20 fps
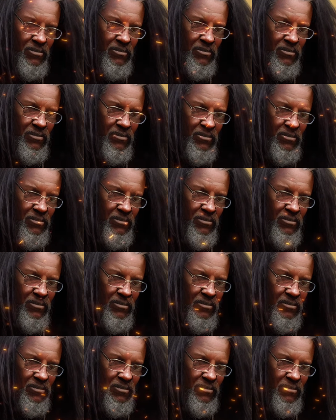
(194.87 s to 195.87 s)
I, I
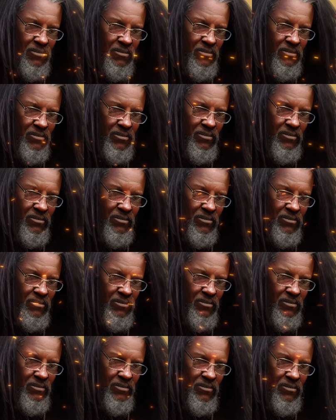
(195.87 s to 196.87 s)
couldn't verify
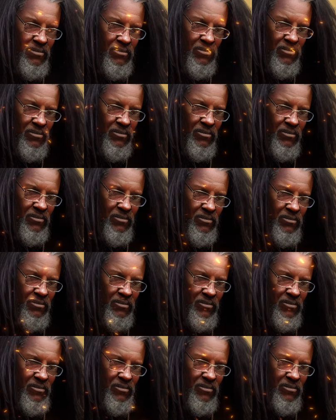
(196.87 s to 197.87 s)
any of the
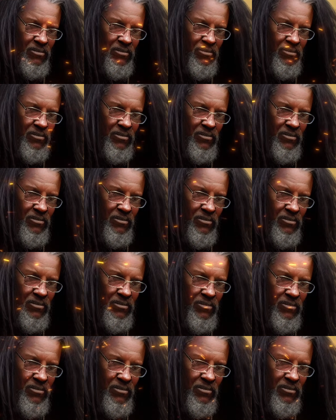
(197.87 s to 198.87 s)
information, so
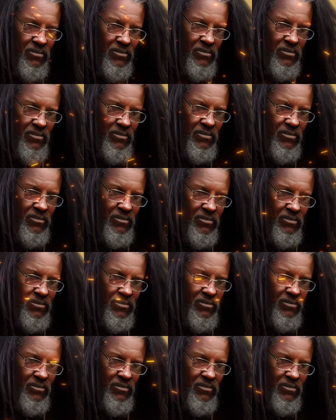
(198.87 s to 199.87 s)

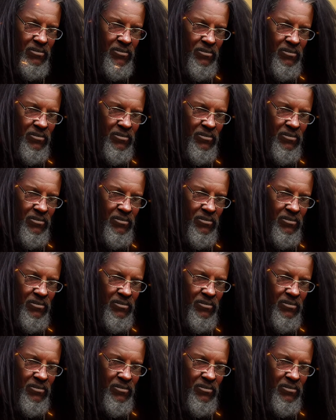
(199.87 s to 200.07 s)
um, is